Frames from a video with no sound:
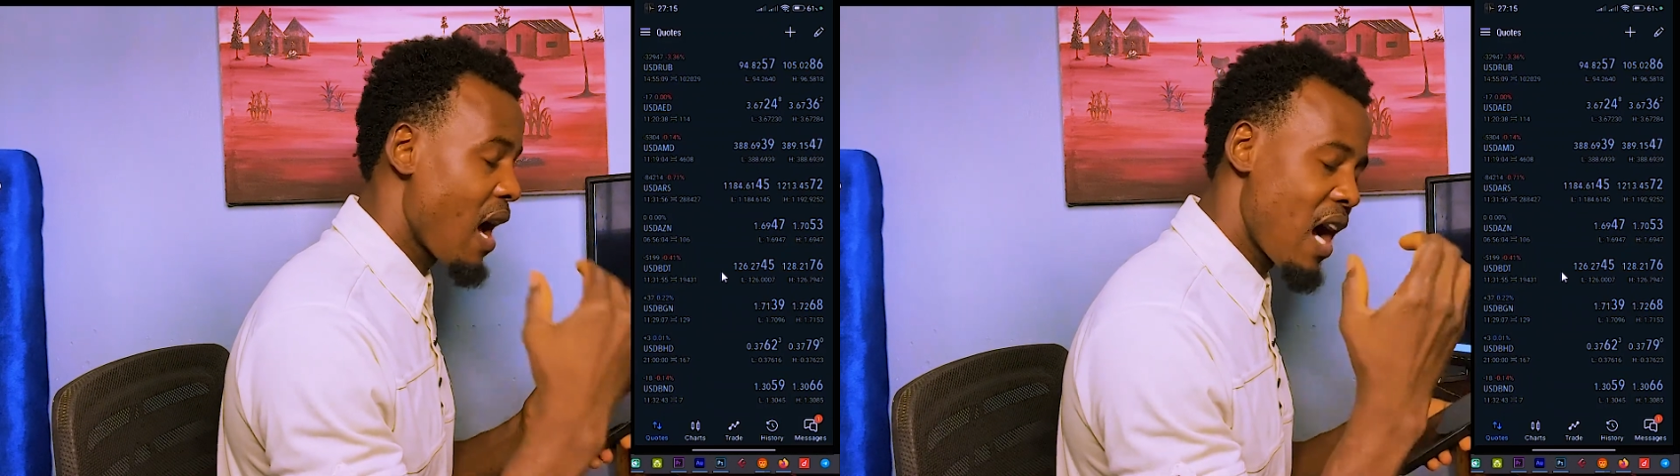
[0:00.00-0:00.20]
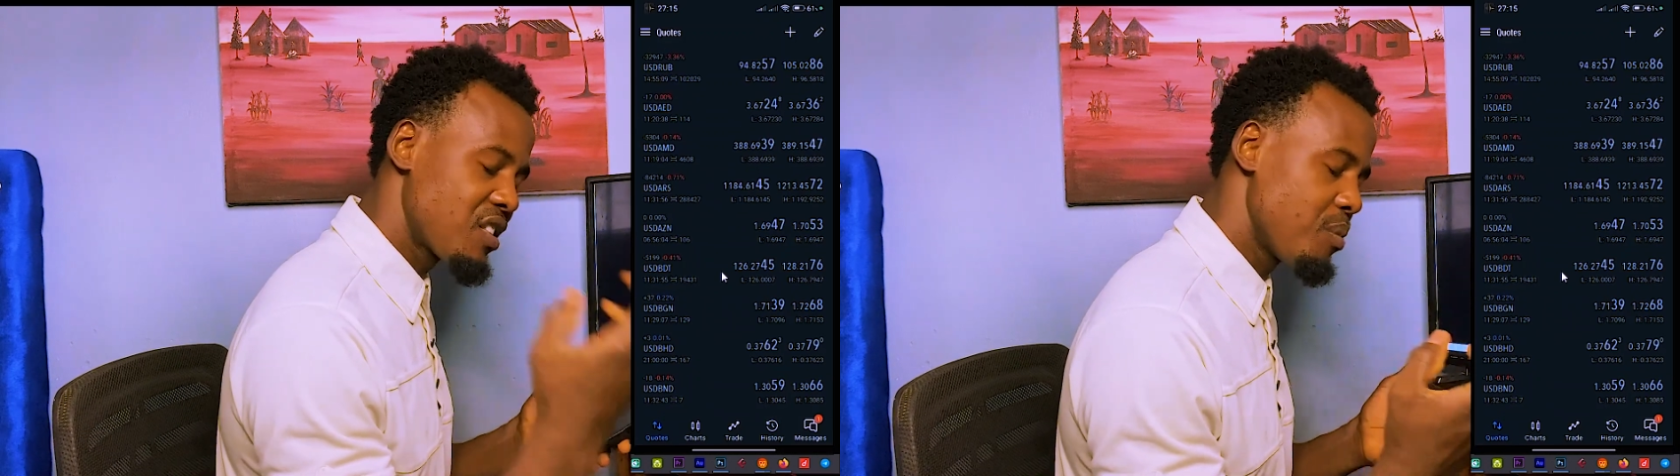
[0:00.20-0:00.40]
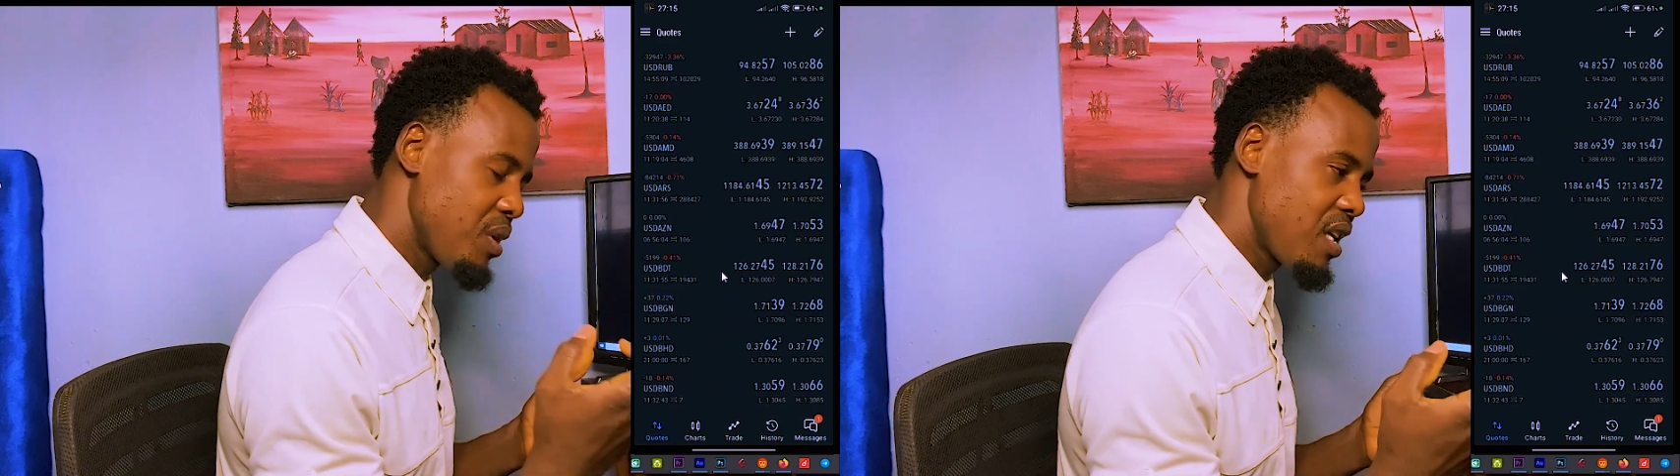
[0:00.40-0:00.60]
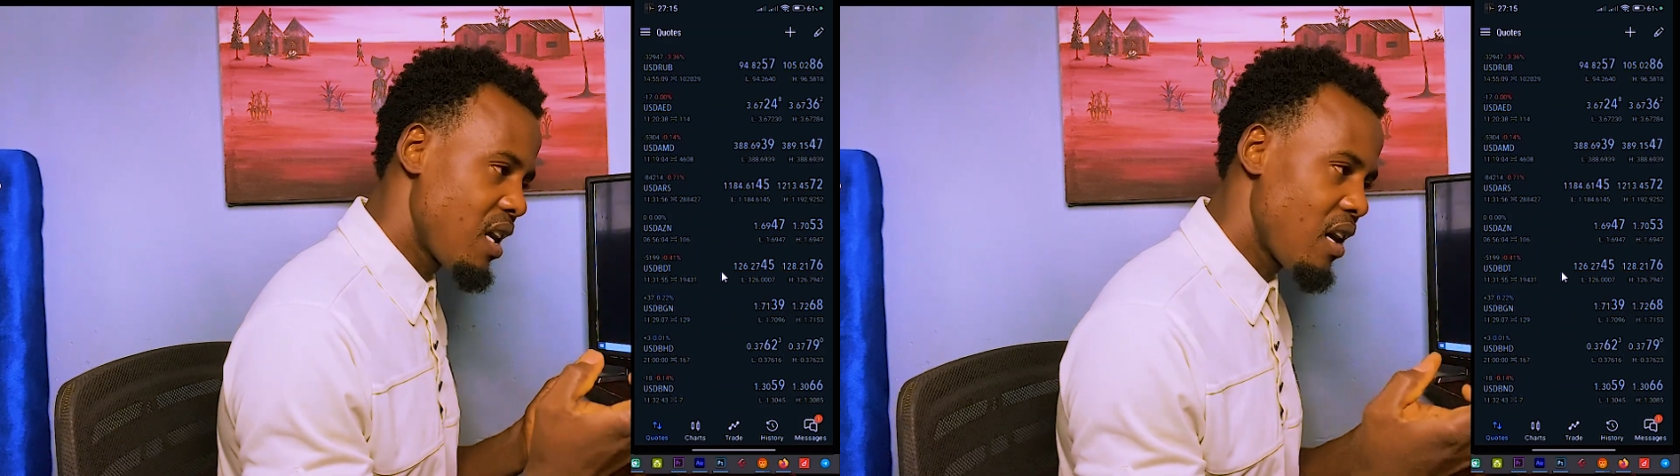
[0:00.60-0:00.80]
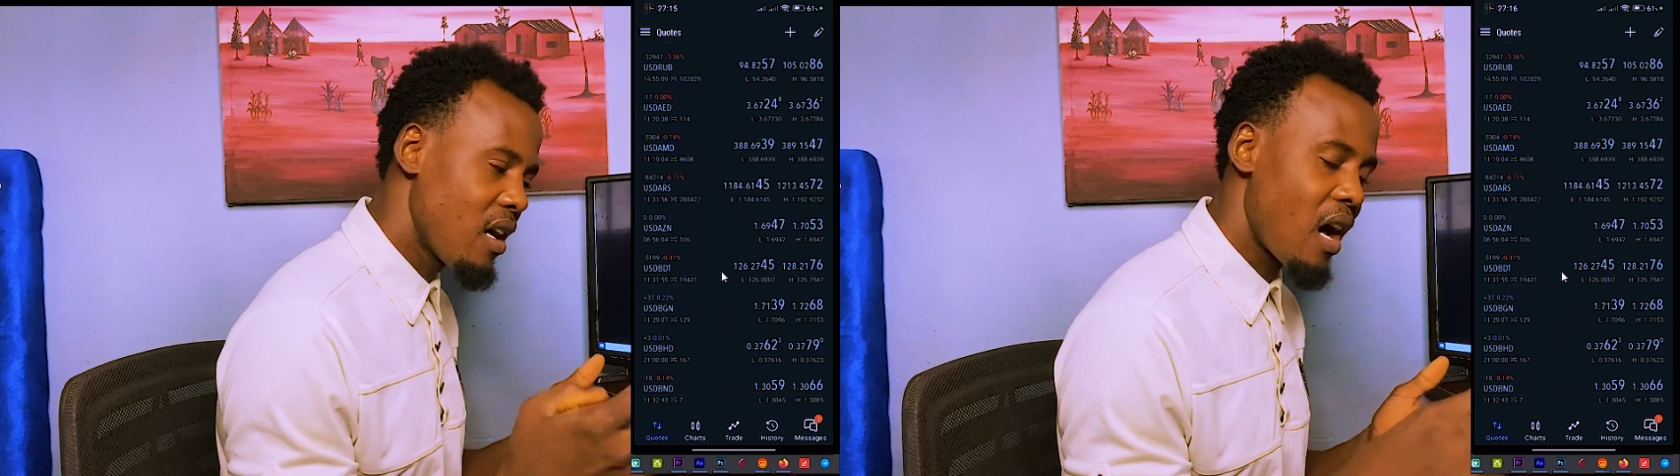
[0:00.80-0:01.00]
As a
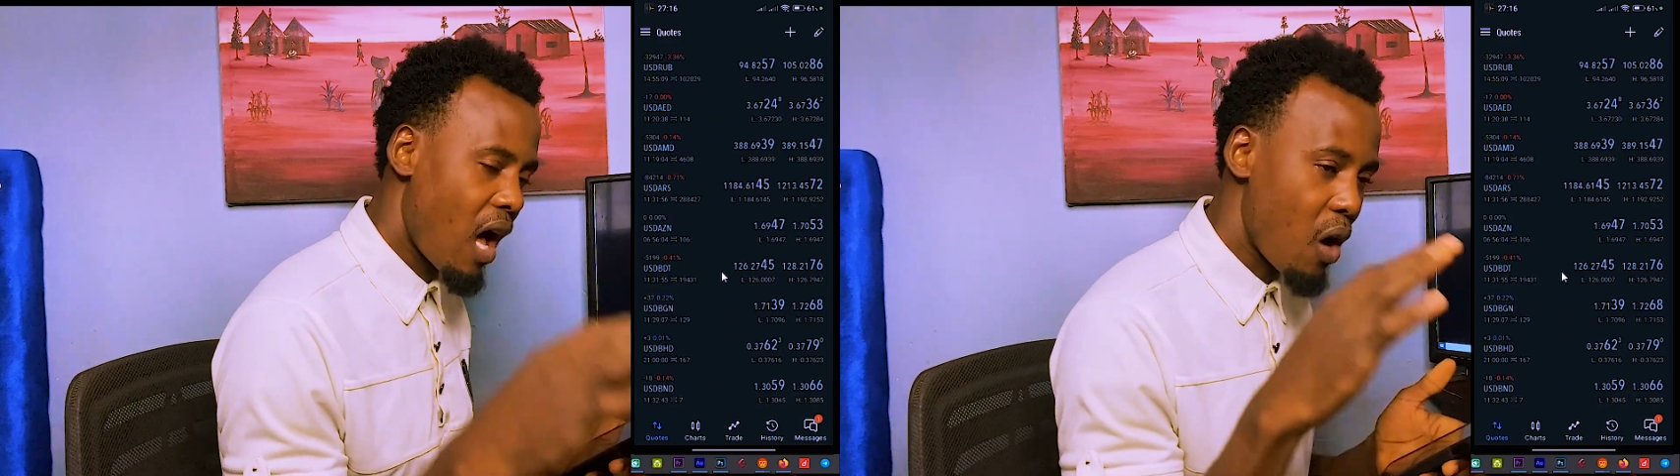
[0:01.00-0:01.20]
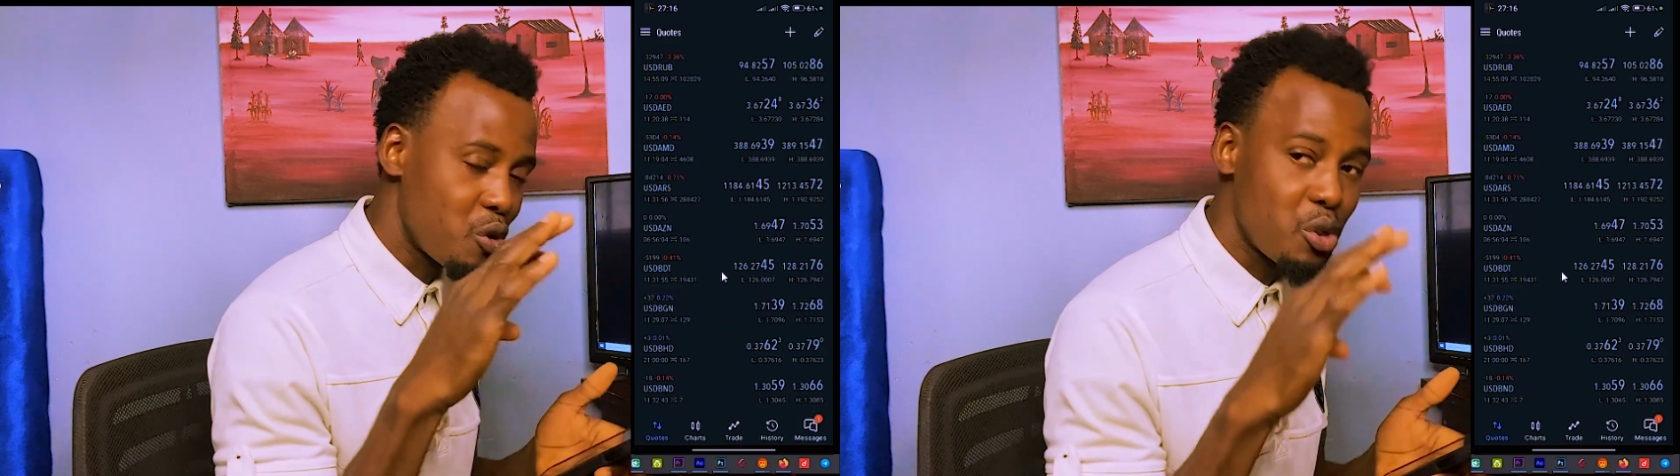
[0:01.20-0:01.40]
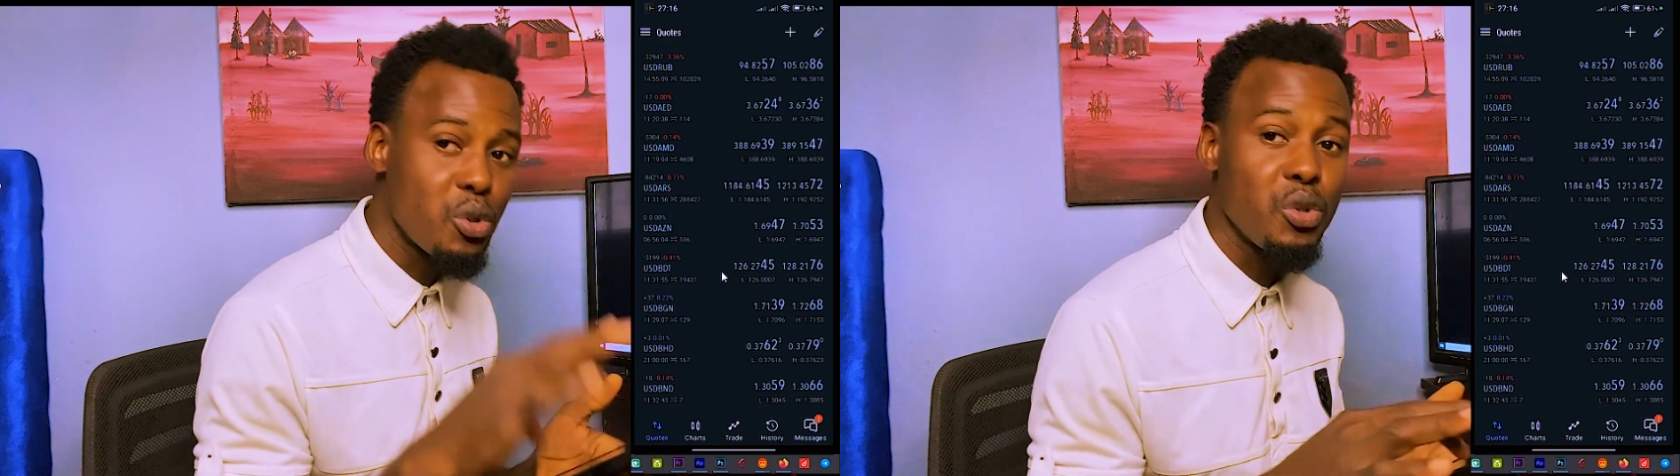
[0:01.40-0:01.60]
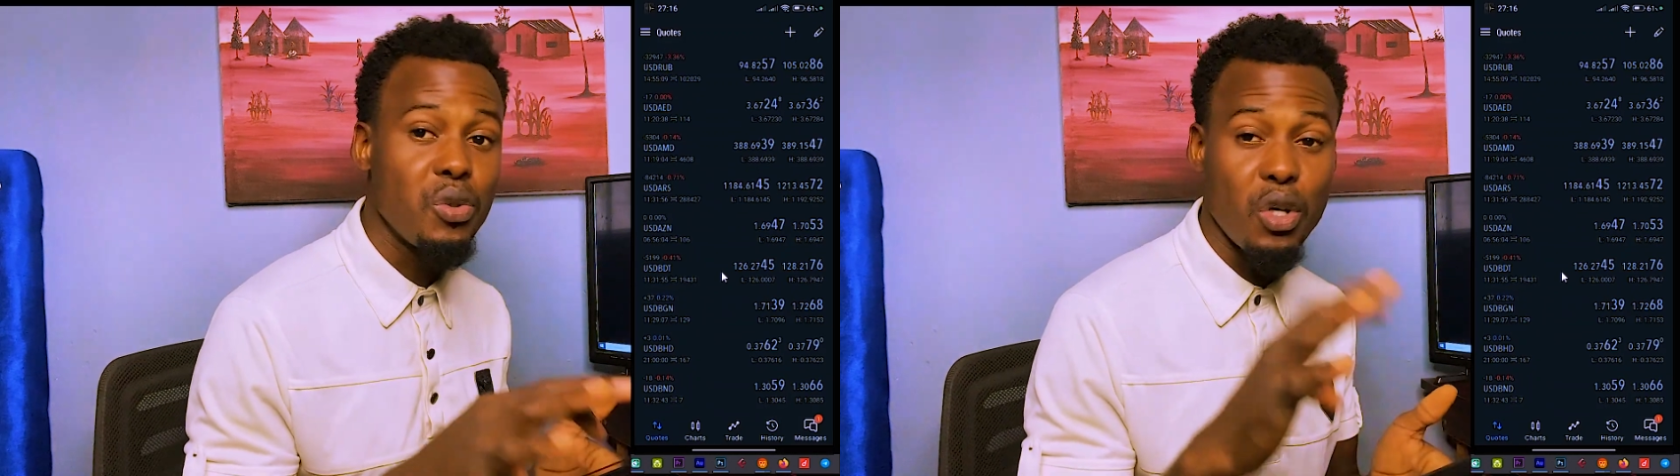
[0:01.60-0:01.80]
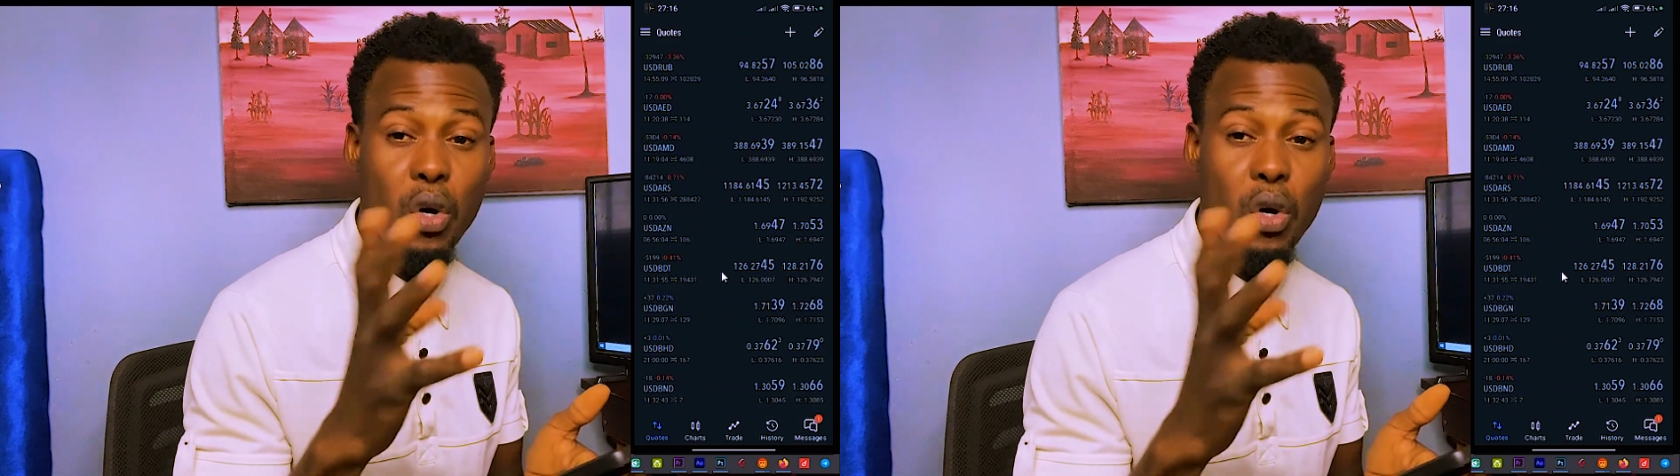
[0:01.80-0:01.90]
beginner, I will show you the